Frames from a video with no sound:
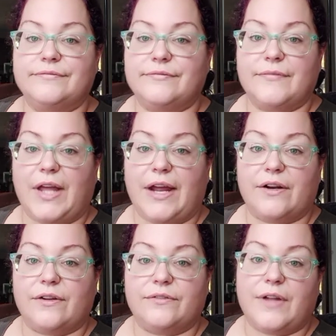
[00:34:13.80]
I don't
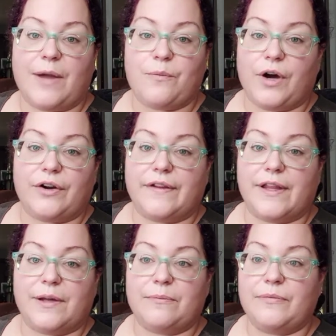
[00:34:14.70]
know. I'm watering
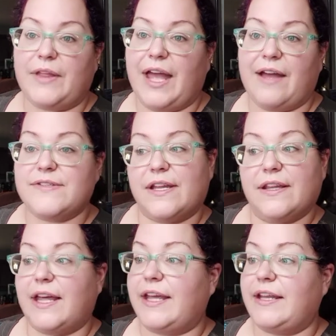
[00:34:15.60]
them. They have
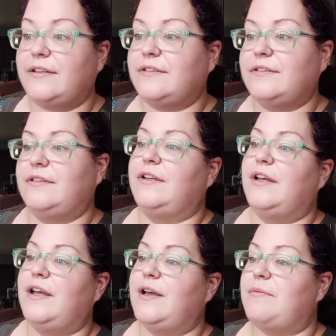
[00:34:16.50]
sunlight.
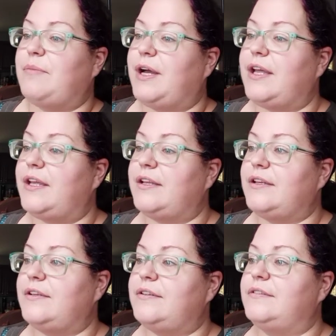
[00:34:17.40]
But
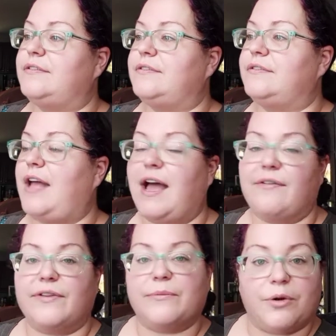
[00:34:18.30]
half
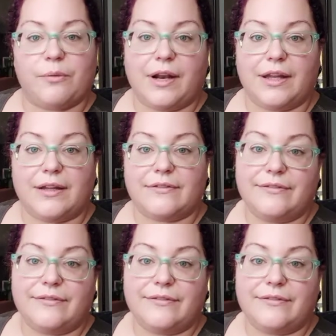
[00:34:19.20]
of them don't want to live.